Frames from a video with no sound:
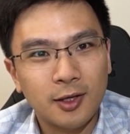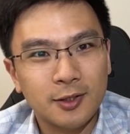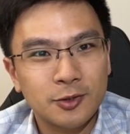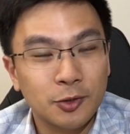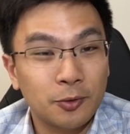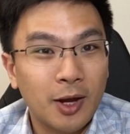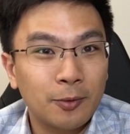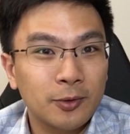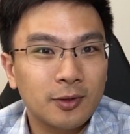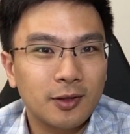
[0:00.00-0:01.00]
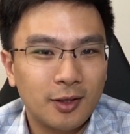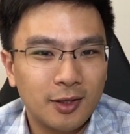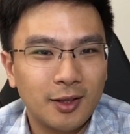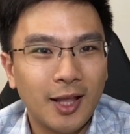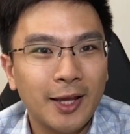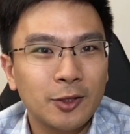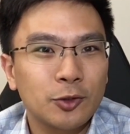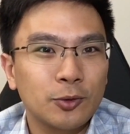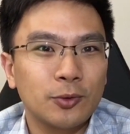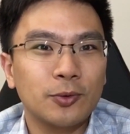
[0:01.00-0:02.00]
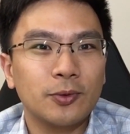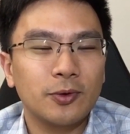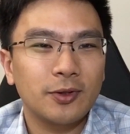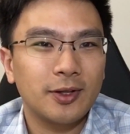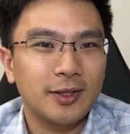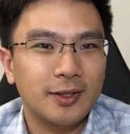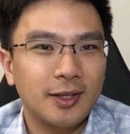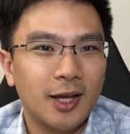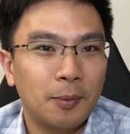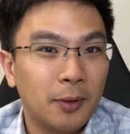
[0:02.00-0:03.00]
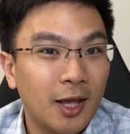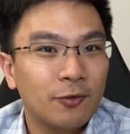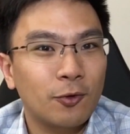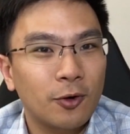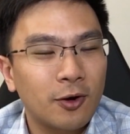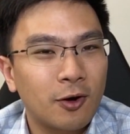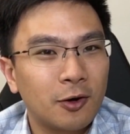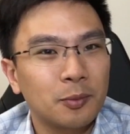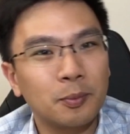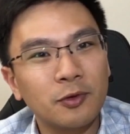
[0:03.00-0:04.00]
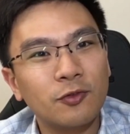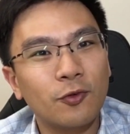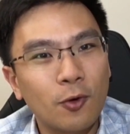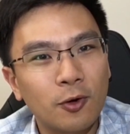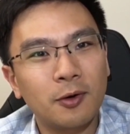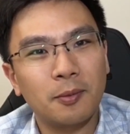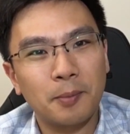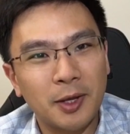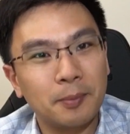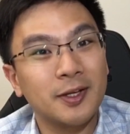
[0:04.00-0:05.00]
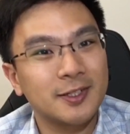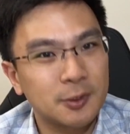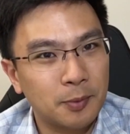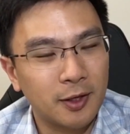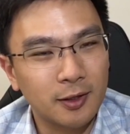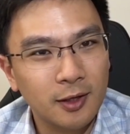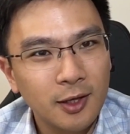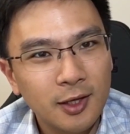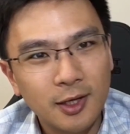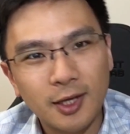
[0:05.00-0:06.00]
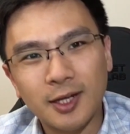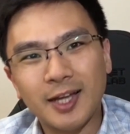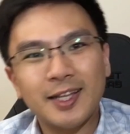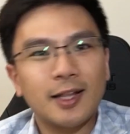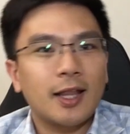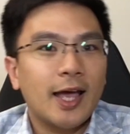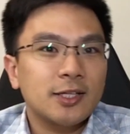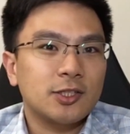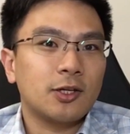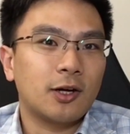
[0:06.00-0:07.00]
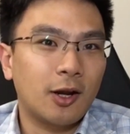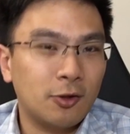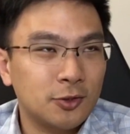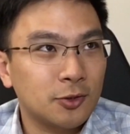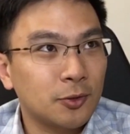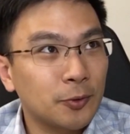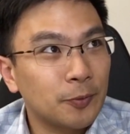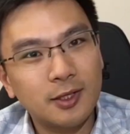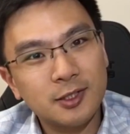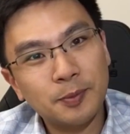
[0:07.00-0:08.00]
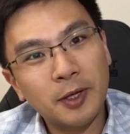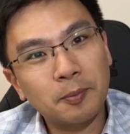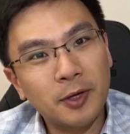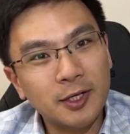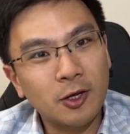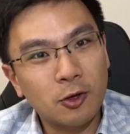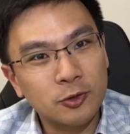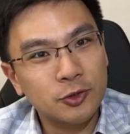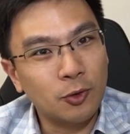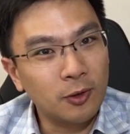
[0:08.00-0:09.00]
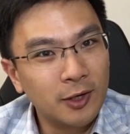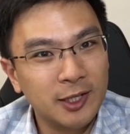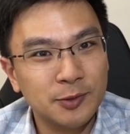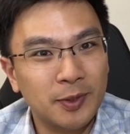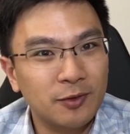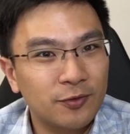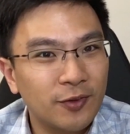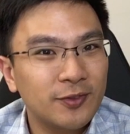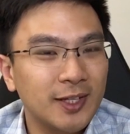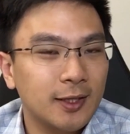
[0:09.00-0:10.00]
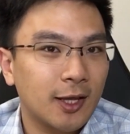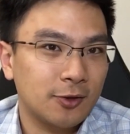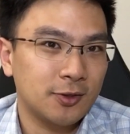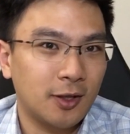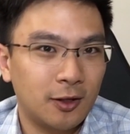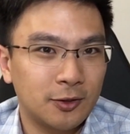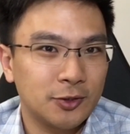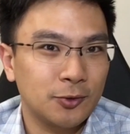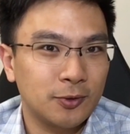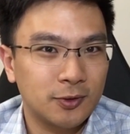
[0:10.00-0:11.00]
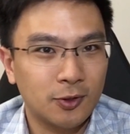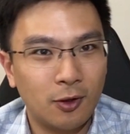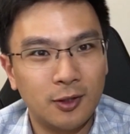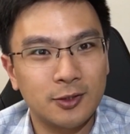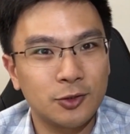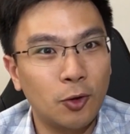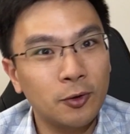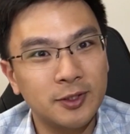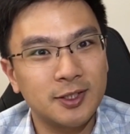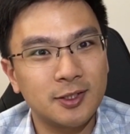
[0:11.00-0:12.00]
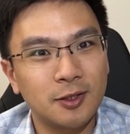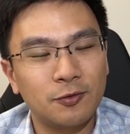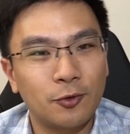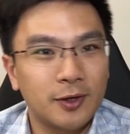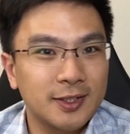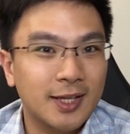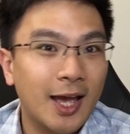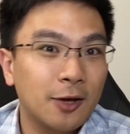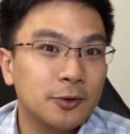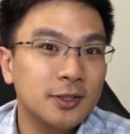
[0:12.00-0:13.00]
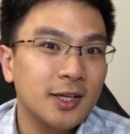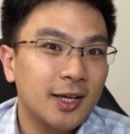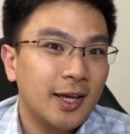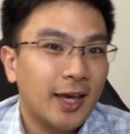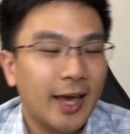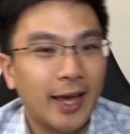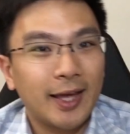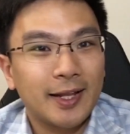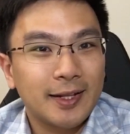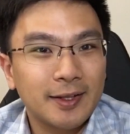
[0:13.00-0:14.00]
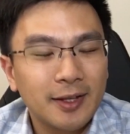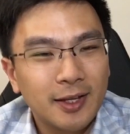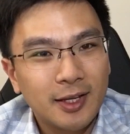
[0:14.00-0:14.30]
So I would like to apply for a card before my big spend. I think last year I also spent money on solar. I spent $15,000 to install a solar system for this house, and